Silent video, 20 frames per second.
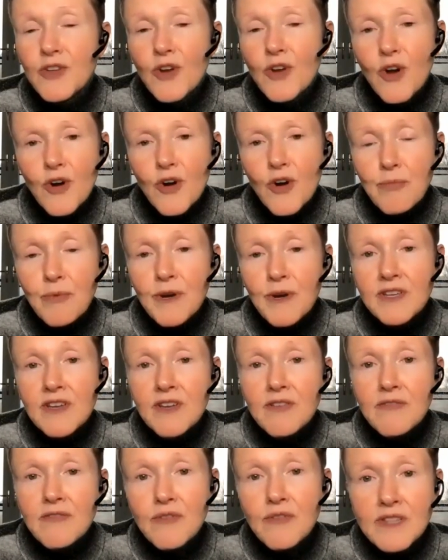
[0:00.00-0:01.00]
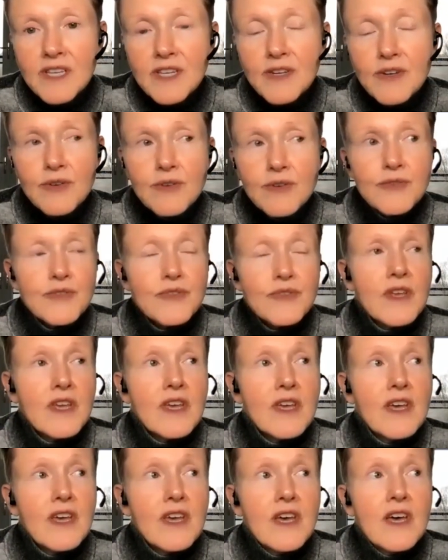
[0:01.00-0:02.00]
It's heartbreaking for leaders.
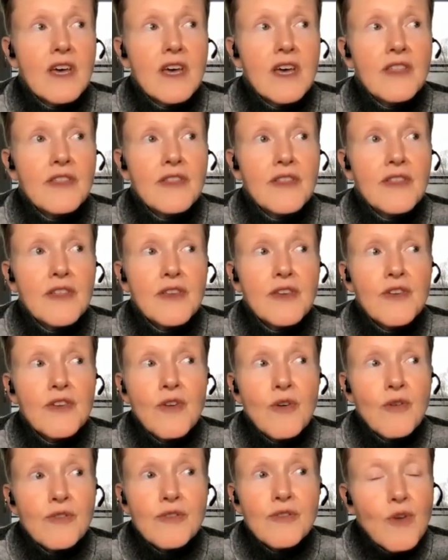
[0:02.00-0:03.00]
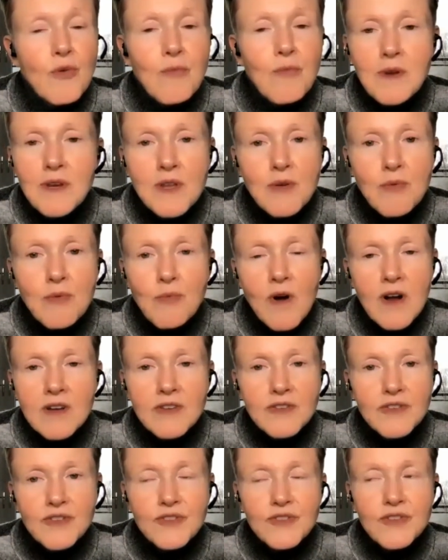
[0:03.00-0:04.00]
No, nobody
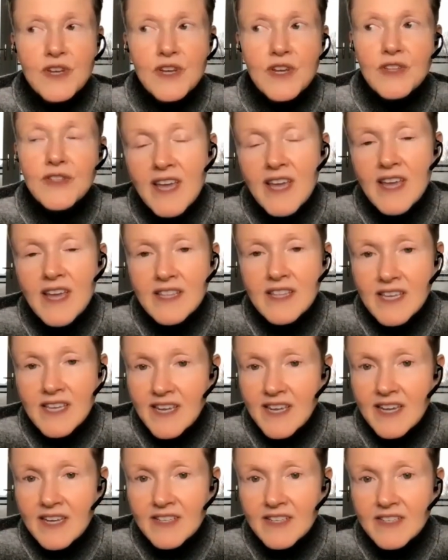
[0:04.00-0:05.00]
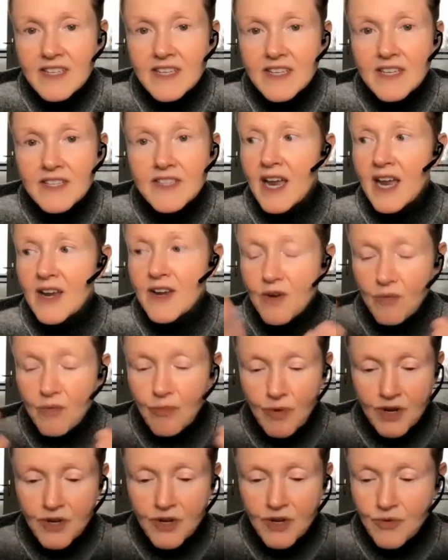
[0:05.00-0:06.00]
wants to alienate. And
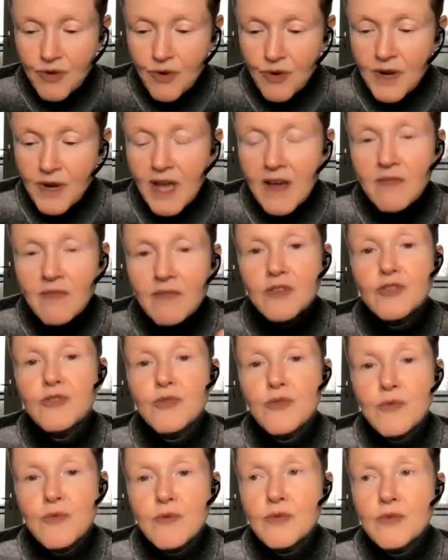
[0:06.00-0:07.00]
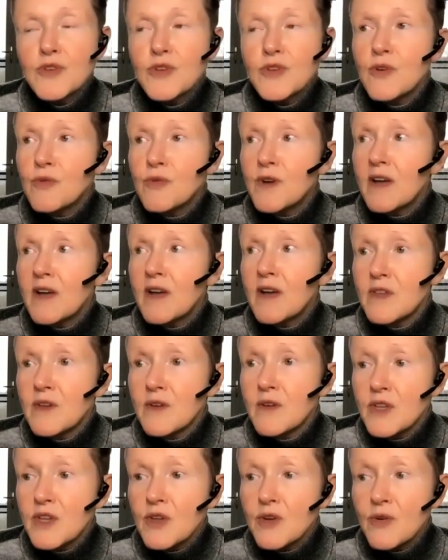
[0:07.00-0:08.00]
when you don't have the tools, you don't have
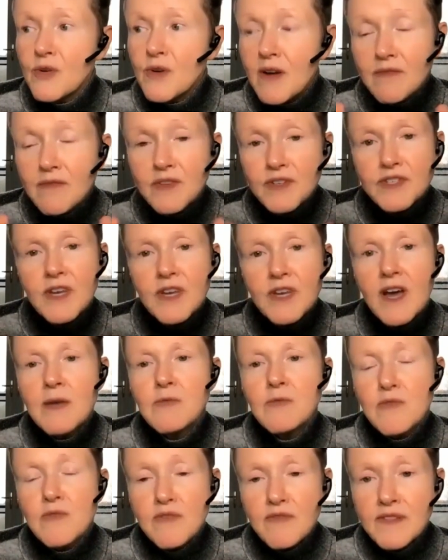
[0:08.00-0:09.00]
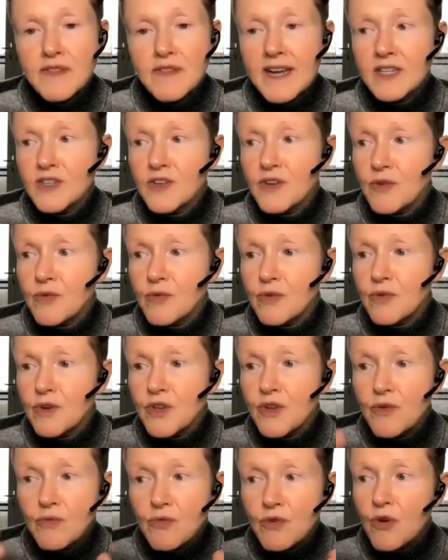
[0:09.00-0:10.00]
the you don't have the time to reflect, you don't
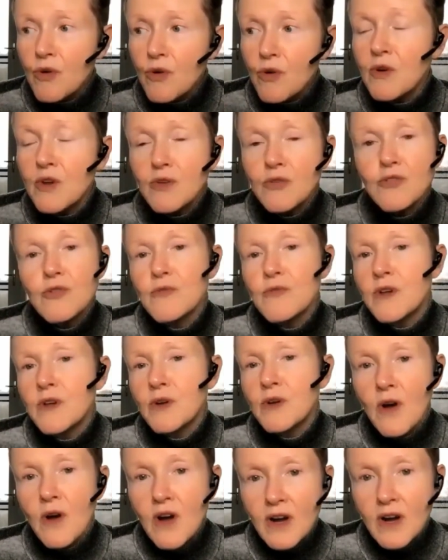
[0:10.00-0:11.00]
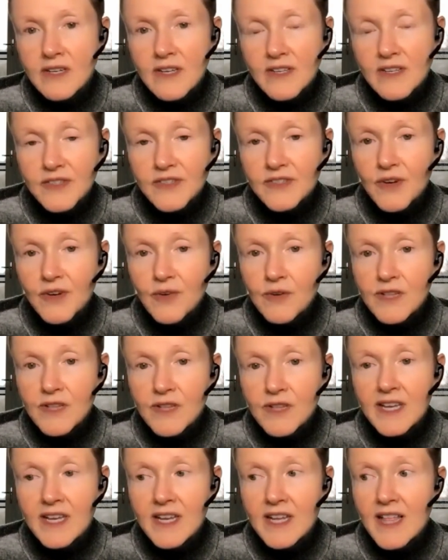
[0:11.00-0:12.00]
you don't know what you're doing wrong
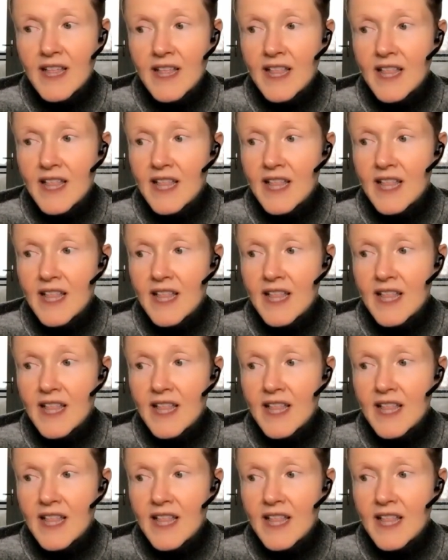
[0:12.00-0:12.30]
necessarily.